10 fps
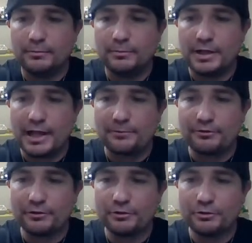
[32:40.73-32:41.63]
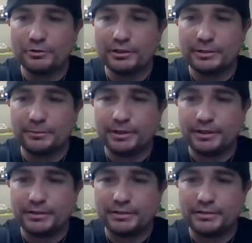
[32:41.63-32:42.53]
But absolutely,
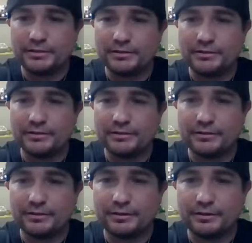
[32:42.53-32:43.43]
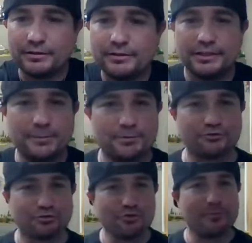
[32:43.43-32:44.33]
man. Keep it
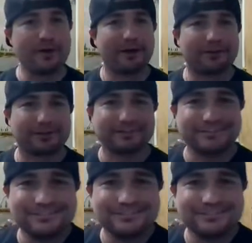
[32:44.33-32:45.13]
true American.